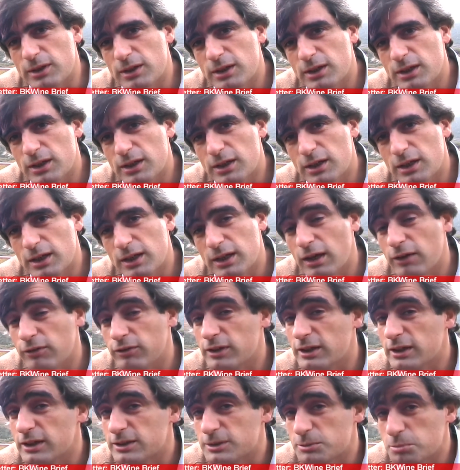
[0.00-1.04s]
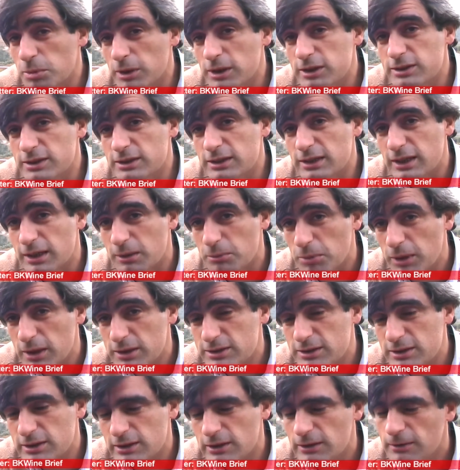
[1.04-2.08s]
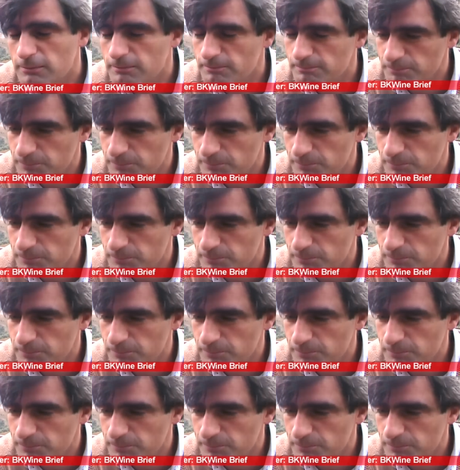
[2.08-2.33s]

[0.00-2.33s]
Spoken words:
Mm-hmm. And having the space and the capacity,